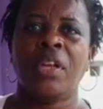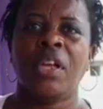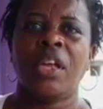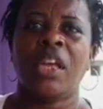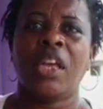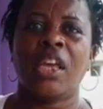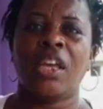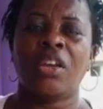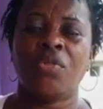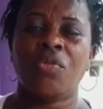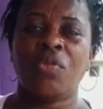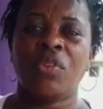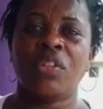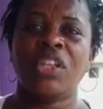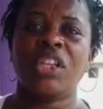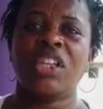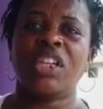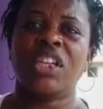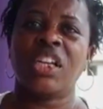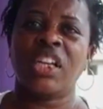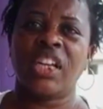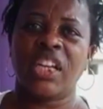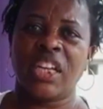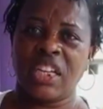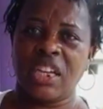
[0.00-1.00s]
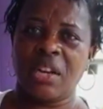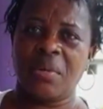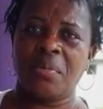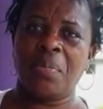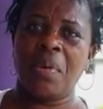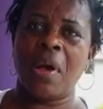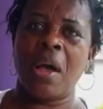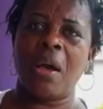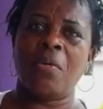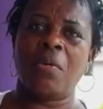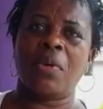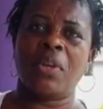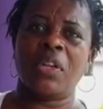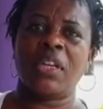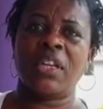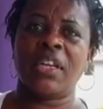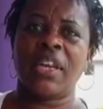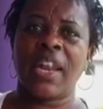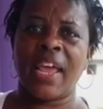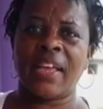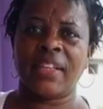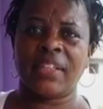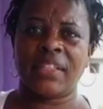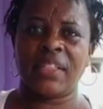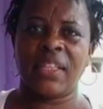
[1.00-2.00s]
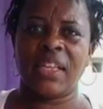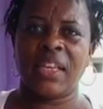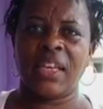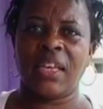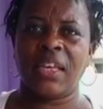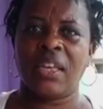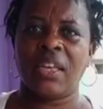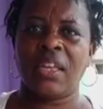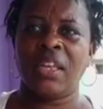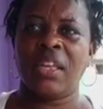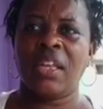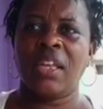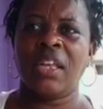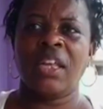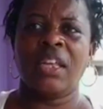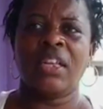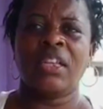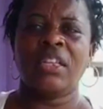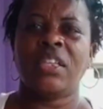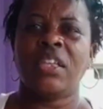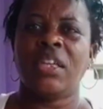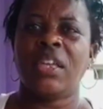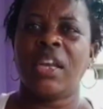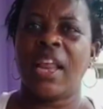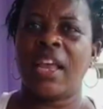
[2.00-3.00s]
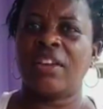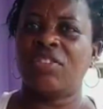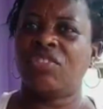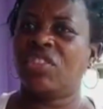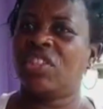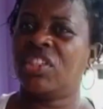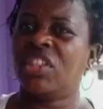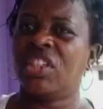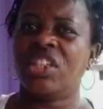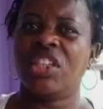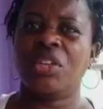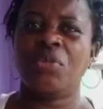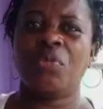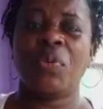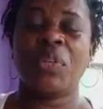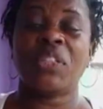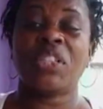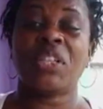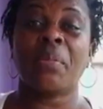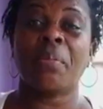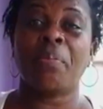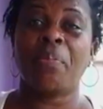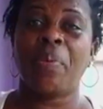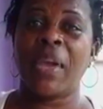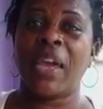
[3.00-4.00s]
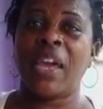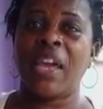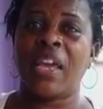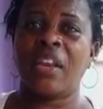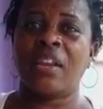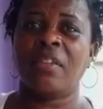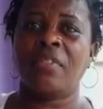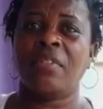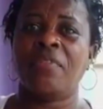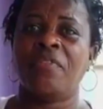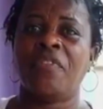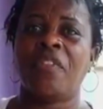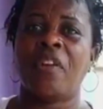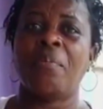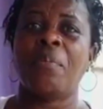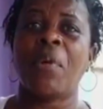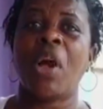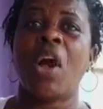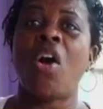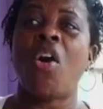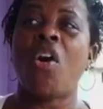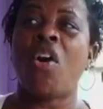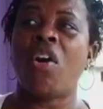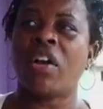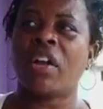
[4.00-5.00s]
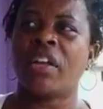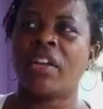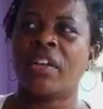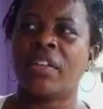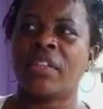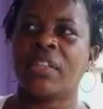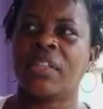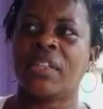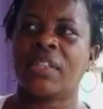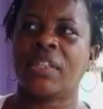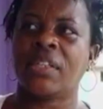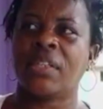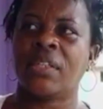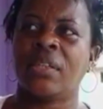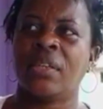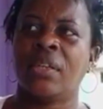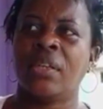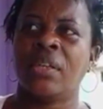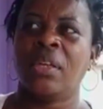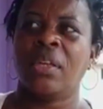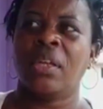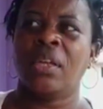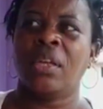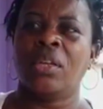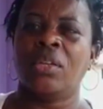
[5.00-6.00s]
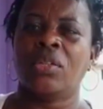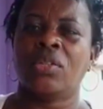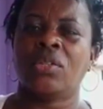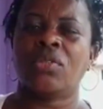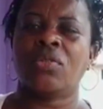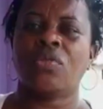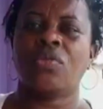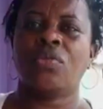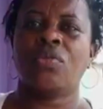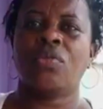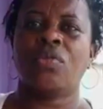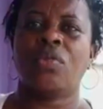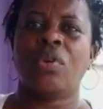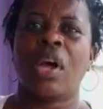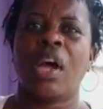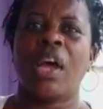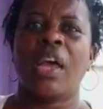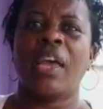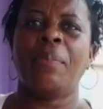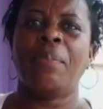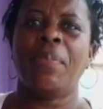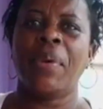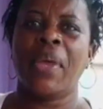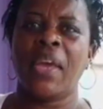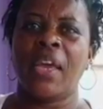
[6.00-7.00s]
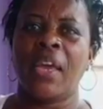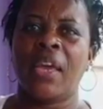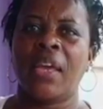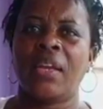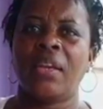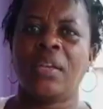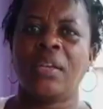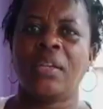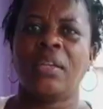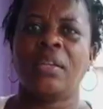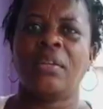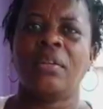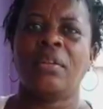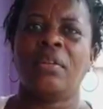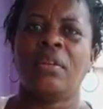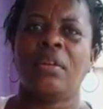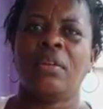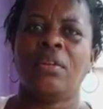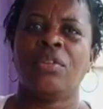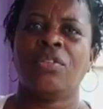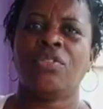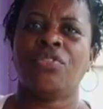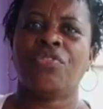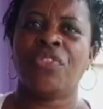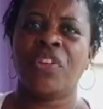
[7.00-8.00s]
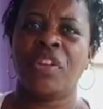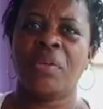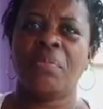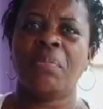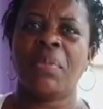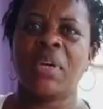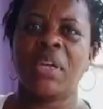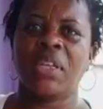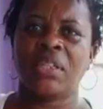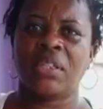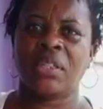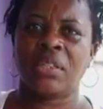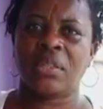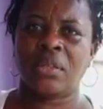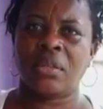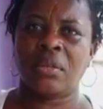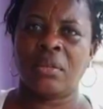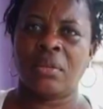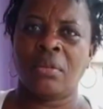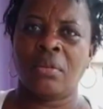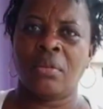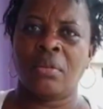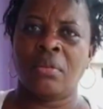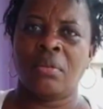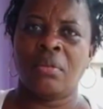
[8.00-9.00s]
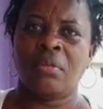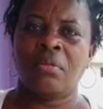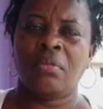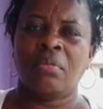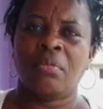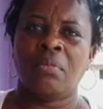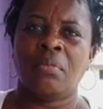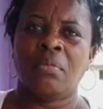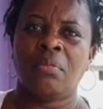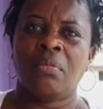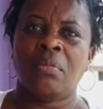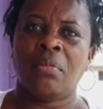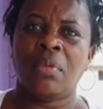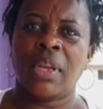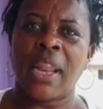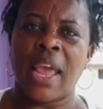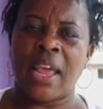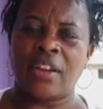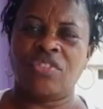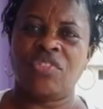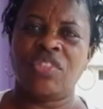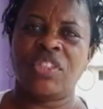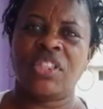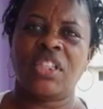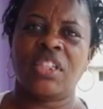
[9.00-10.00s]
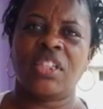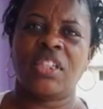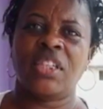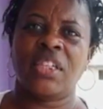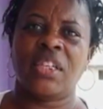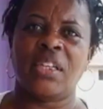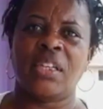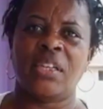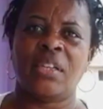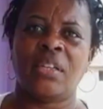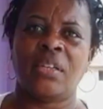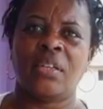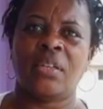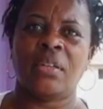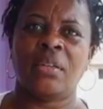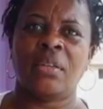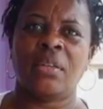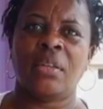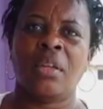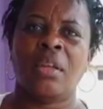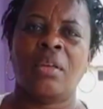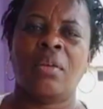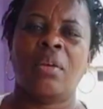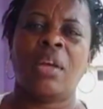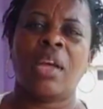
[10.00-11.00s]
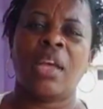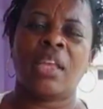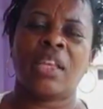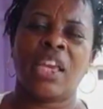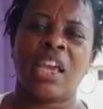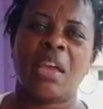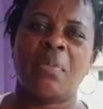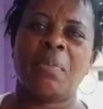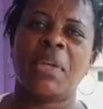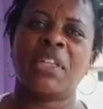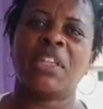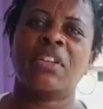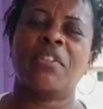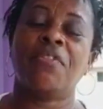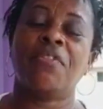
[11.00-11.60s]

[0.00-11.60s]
Ain't going to the light and power the next day. The electricity wasn't paid from August. So I paid 3 months electricity. Came up to